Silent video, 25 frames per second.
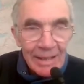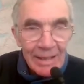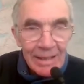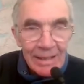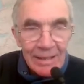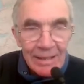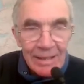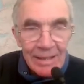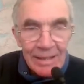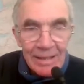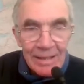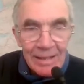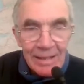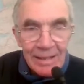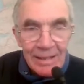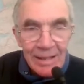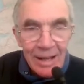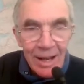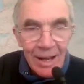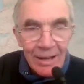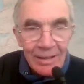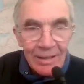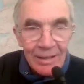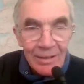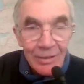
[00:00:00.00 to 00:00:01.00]
it's
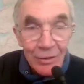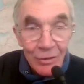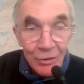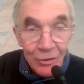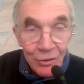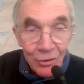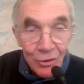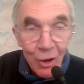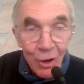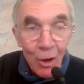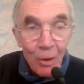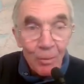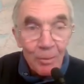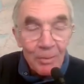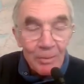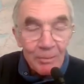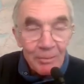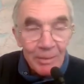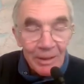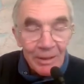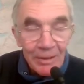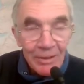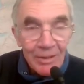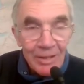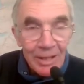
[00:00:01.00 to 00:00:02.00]
decided to stop
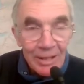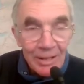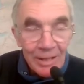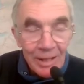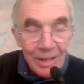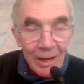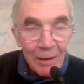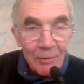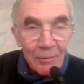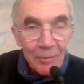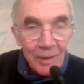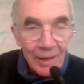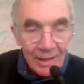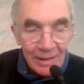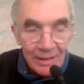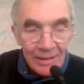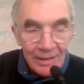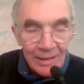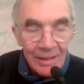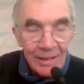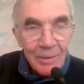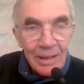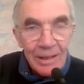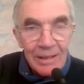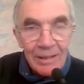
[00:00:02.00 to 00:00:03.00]
because there's enough
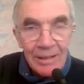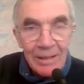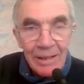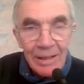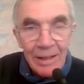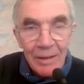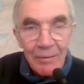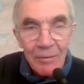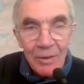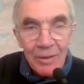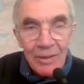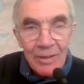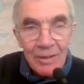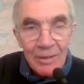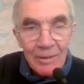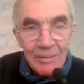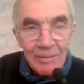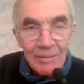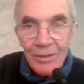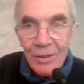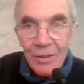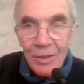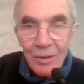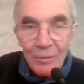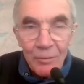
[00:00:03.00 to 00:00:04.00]
heat being delivered
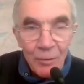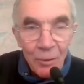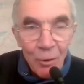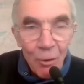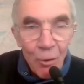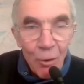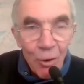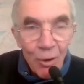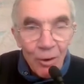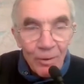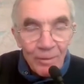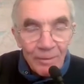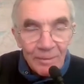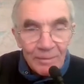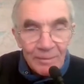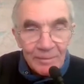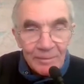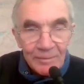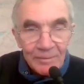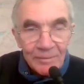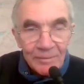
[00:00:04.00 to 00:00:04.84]
to the floor.